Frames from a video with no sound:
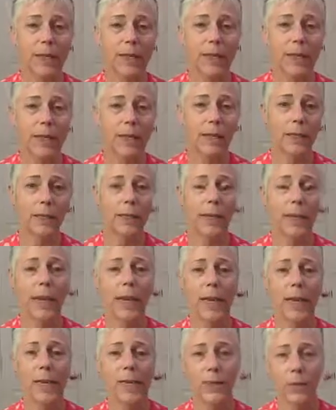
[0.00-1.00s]
that
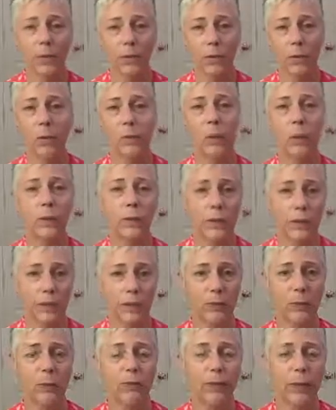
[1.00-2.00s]
had other oils
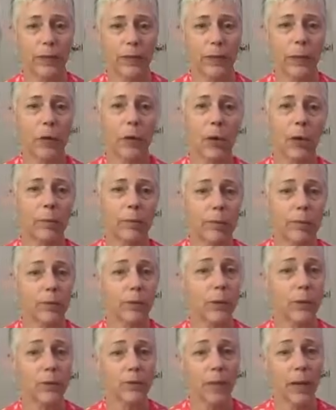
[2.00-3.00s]
that were very calming
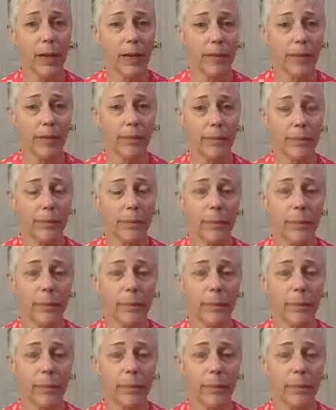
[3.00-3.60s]
for the body